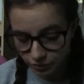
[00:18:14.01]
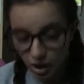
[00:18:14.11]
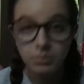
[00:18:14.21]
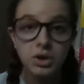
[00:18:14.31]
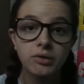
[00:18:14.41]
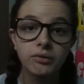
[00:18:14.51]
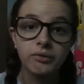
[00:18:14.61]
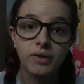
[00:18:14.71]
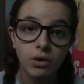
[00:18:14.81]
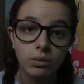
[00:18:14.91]
I'm gonna
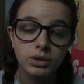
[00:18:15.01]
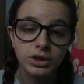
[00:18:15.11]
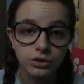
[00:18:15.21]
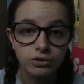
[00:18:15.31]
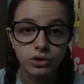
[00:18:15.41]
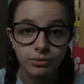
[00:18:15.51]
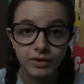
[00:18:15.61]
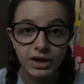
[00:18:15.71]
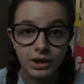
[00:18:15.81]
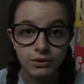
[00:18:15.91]
film a YouTube
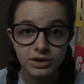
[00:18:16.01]
video